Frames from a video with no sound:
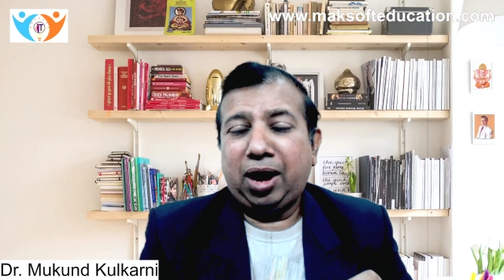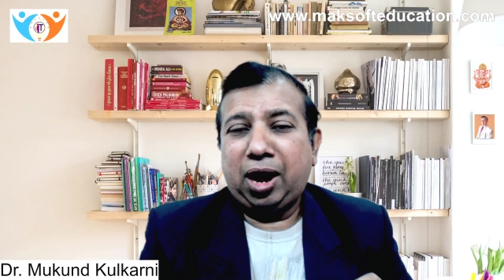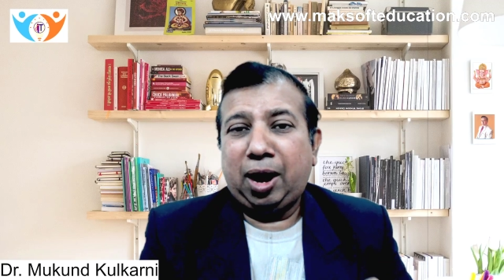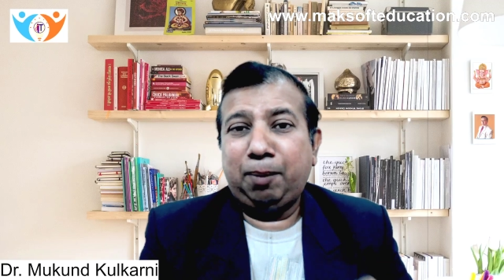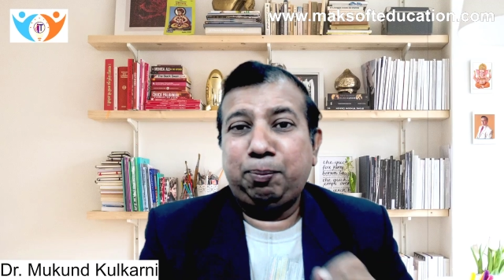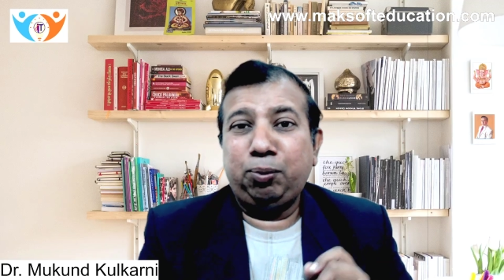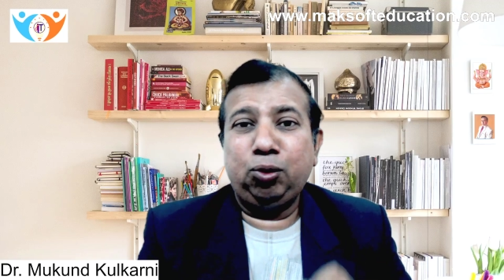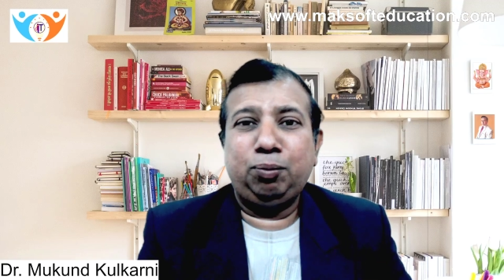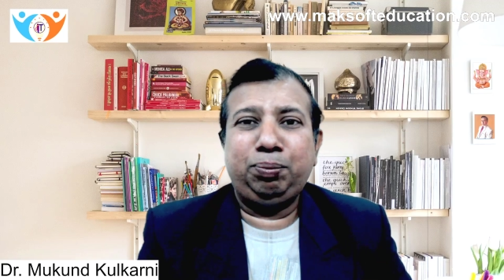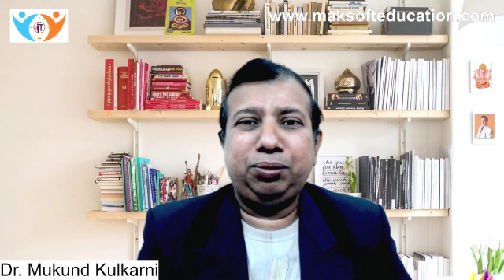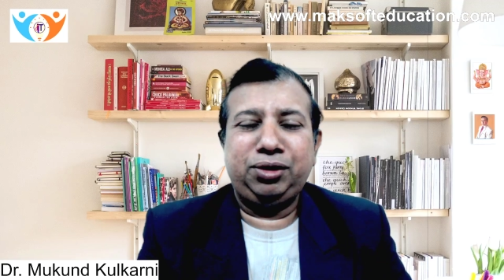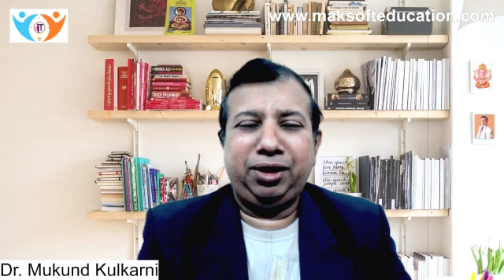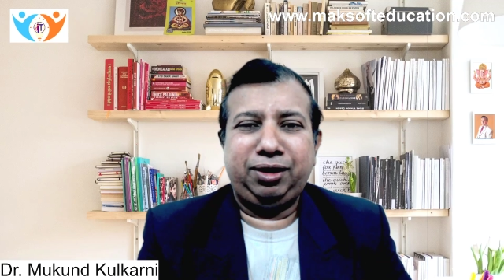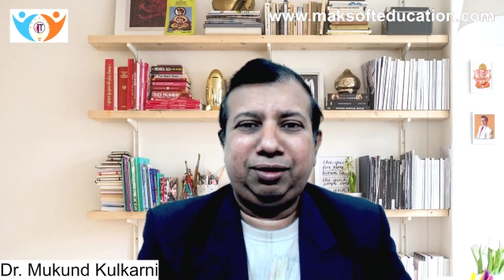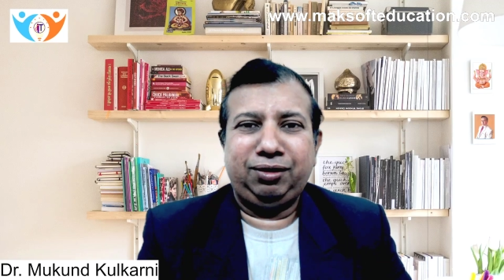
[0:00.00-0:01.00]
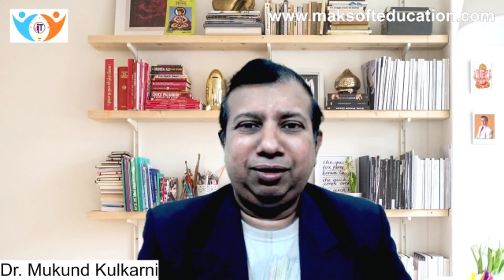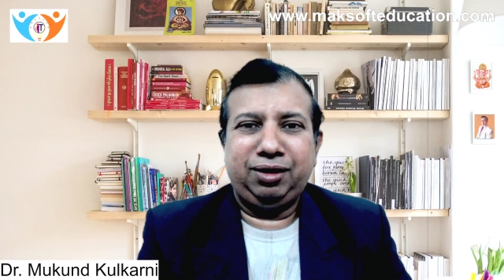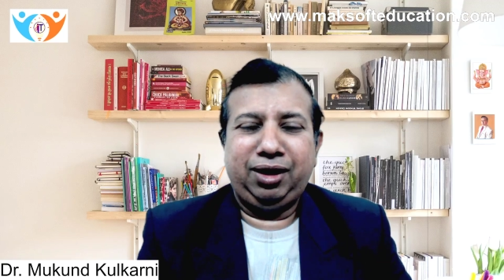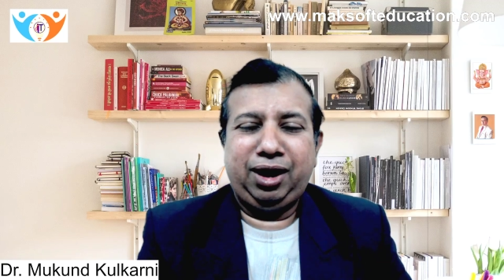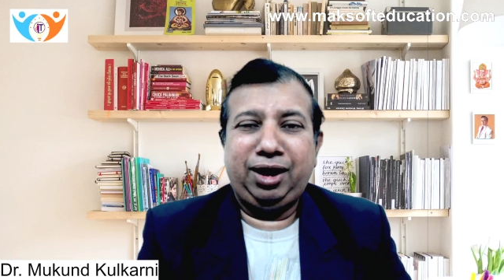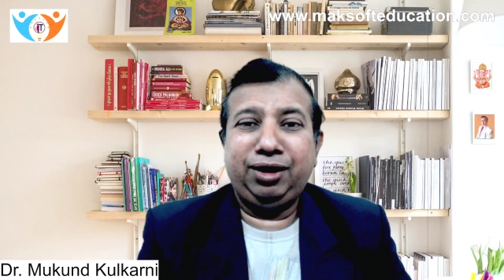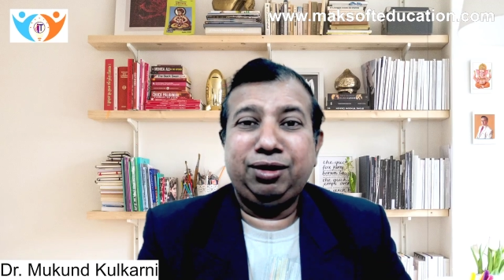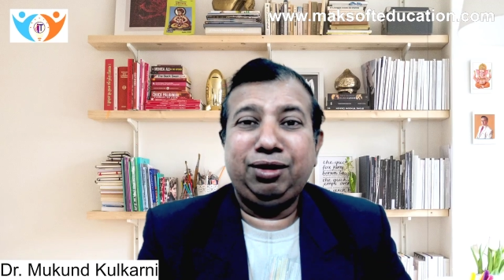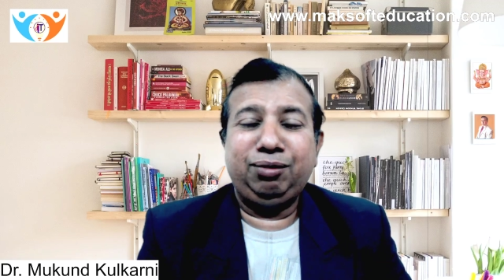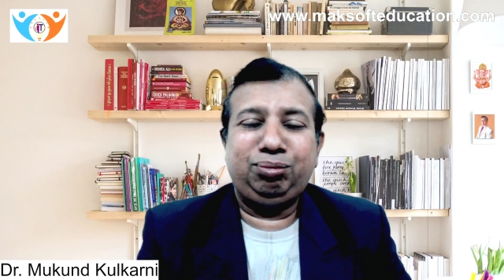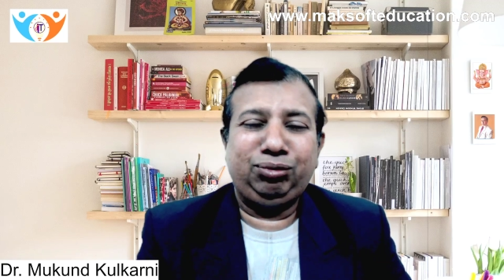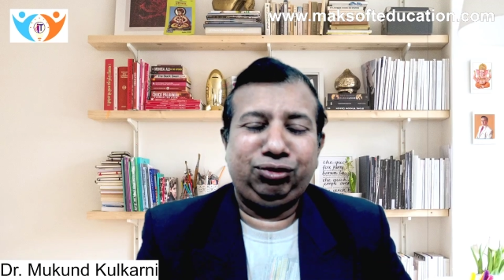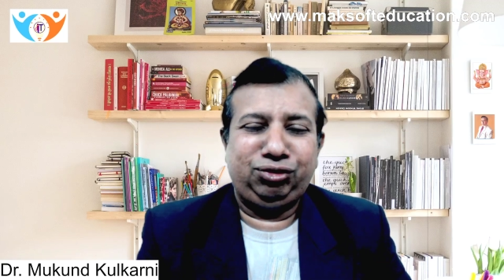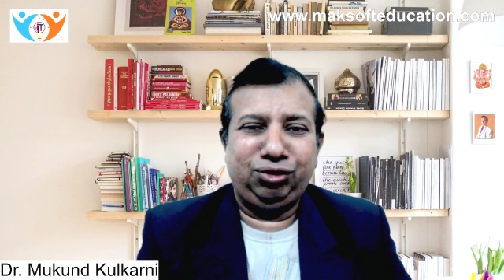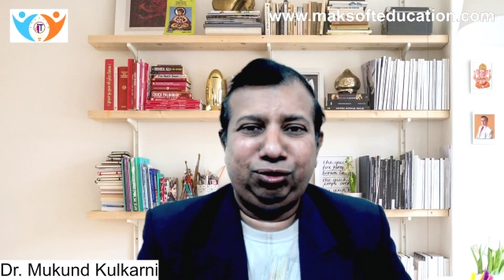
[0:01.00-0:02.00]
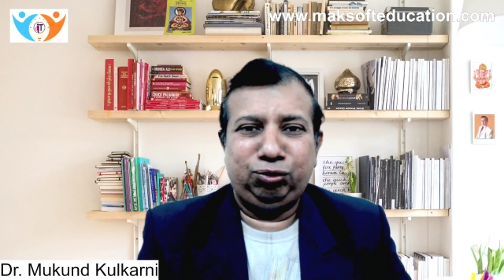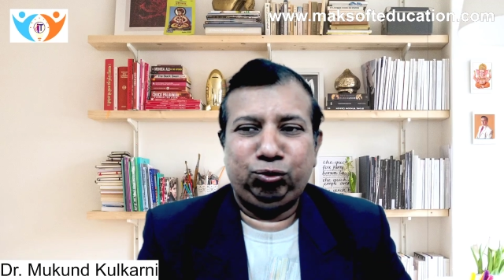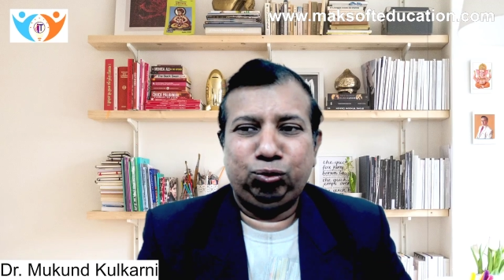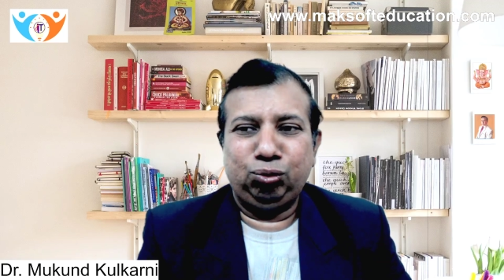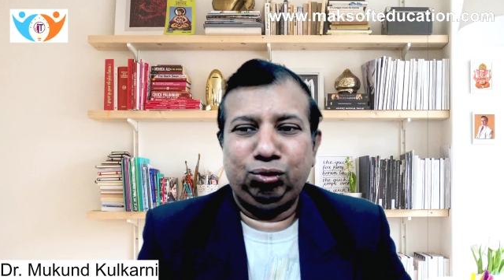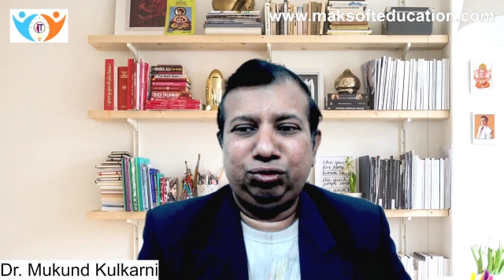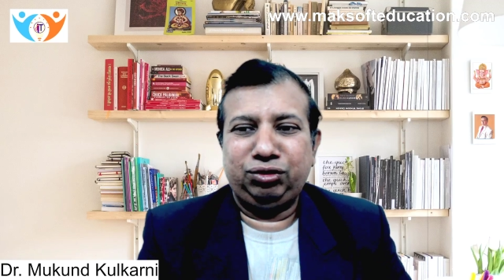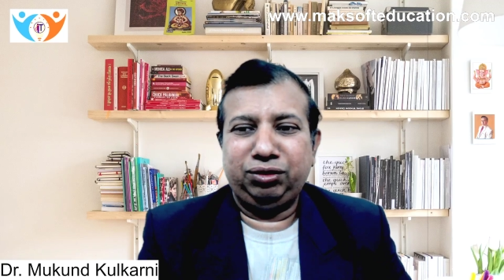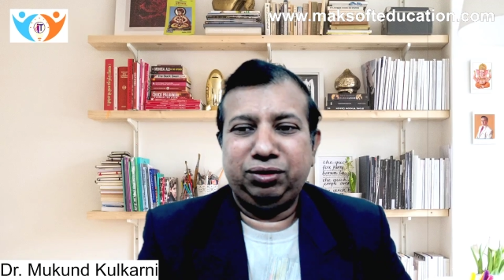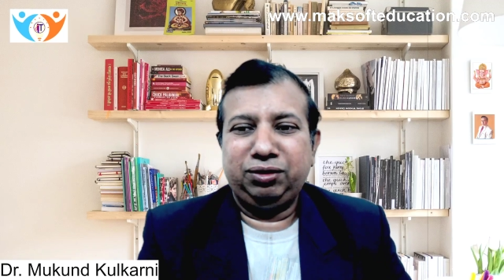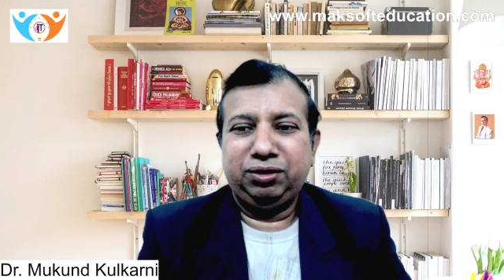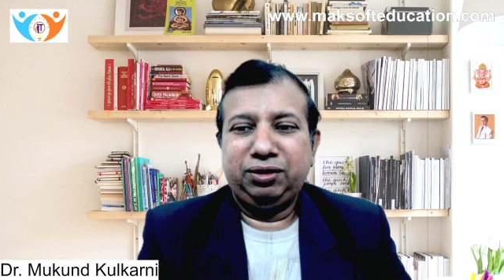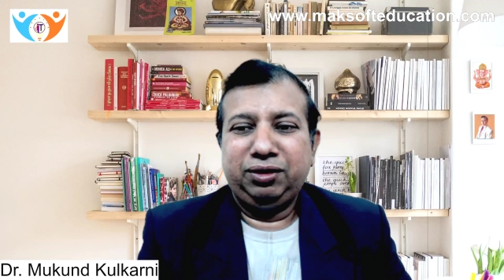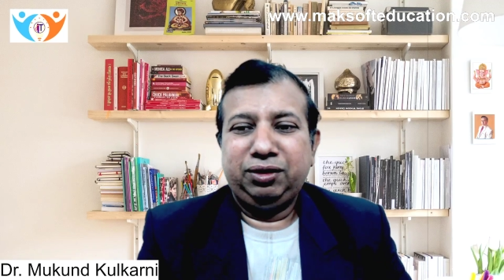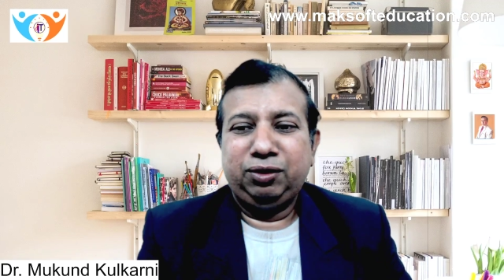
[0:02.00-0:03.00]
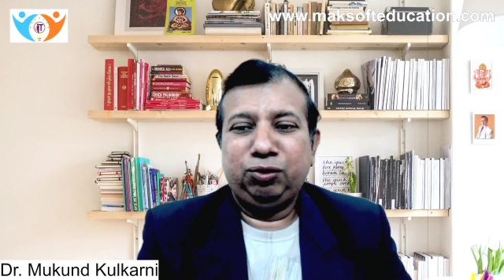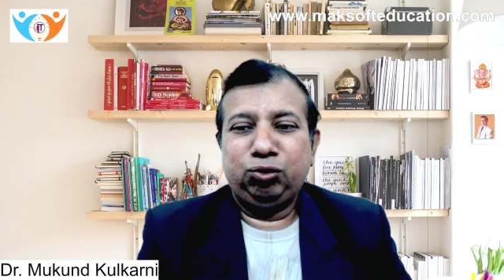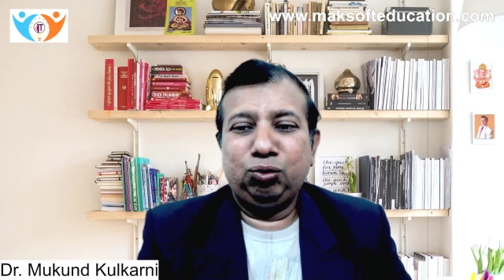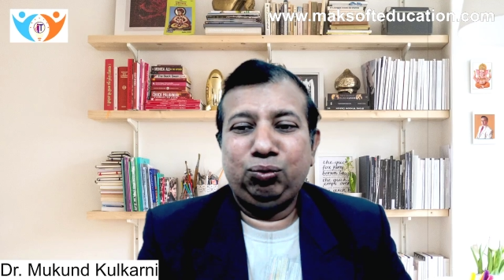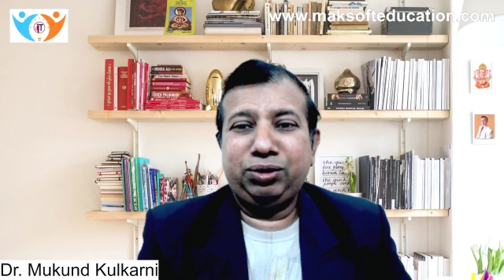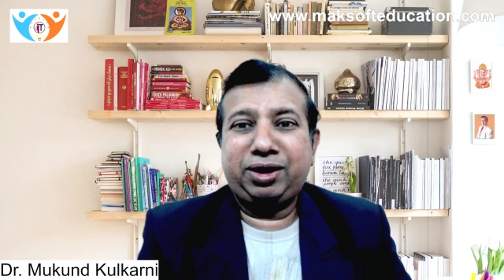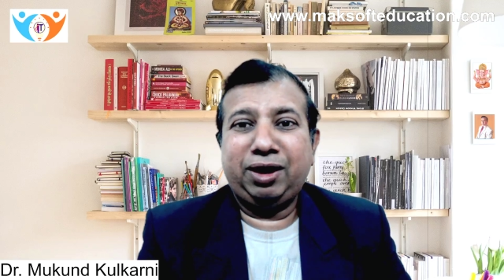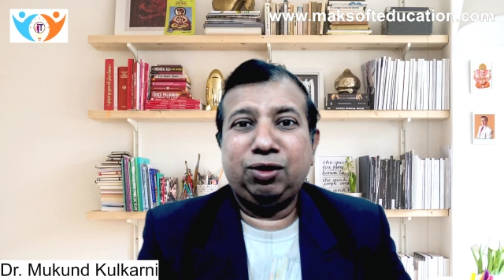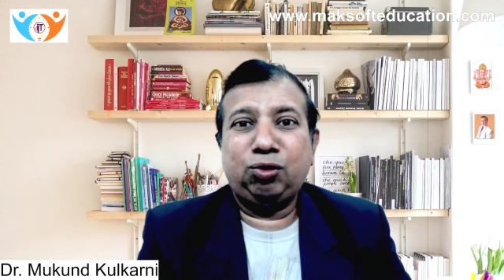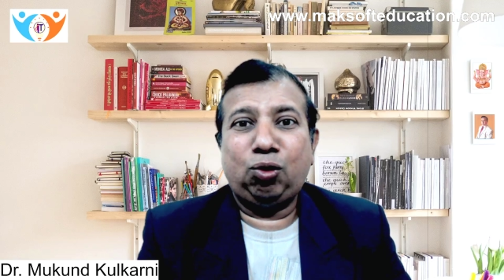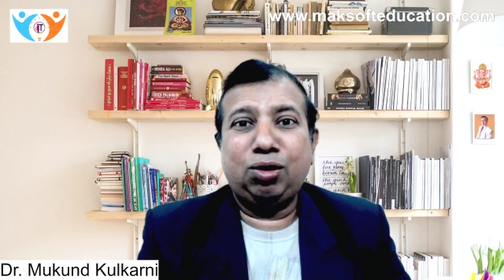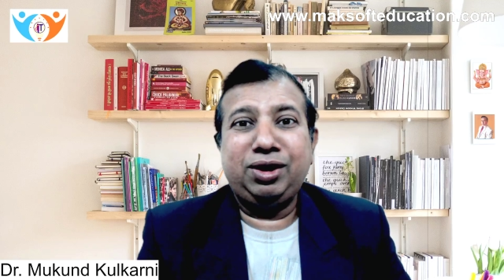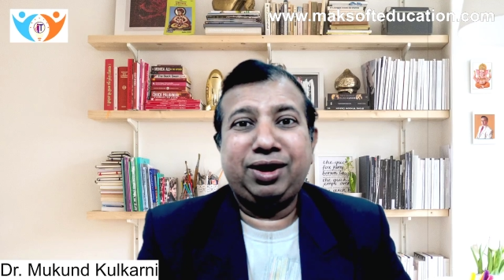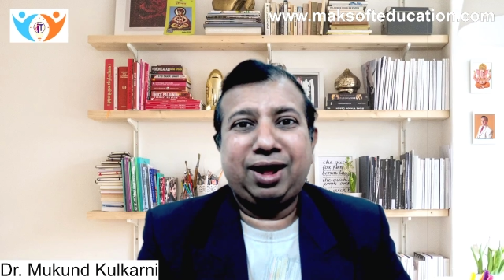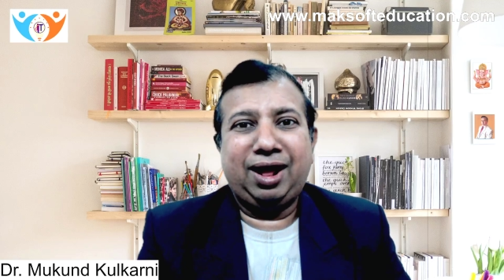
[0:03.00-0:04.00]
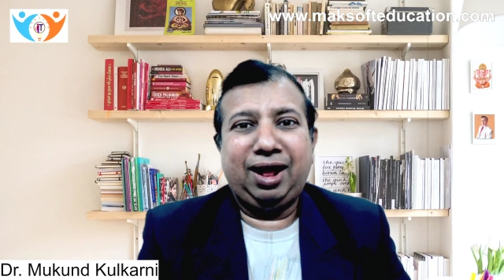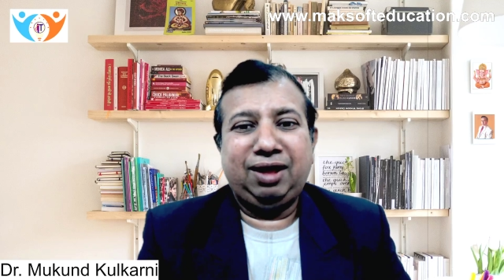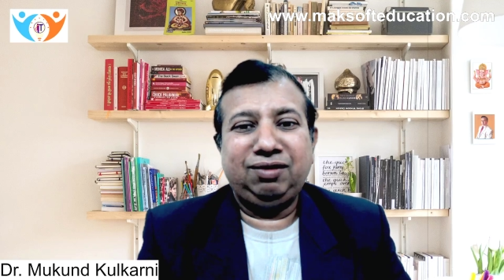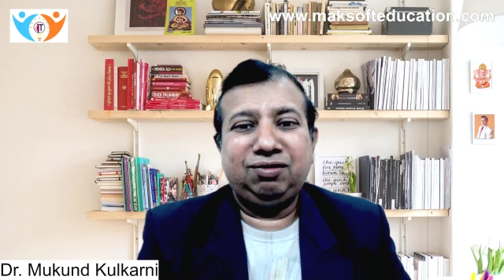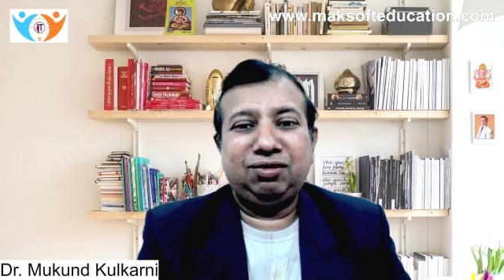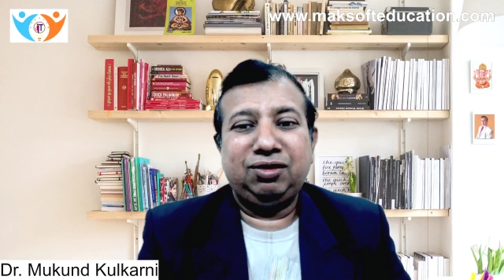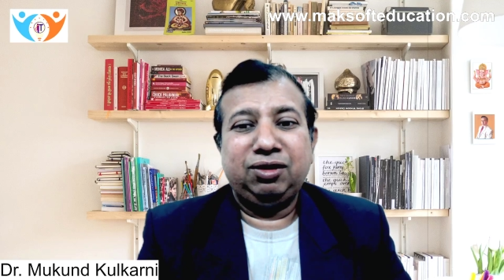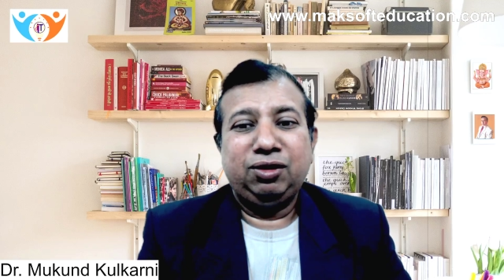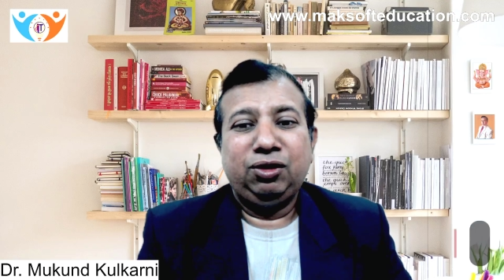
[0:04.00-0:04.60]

appropriate and efficient solution. So we can call it as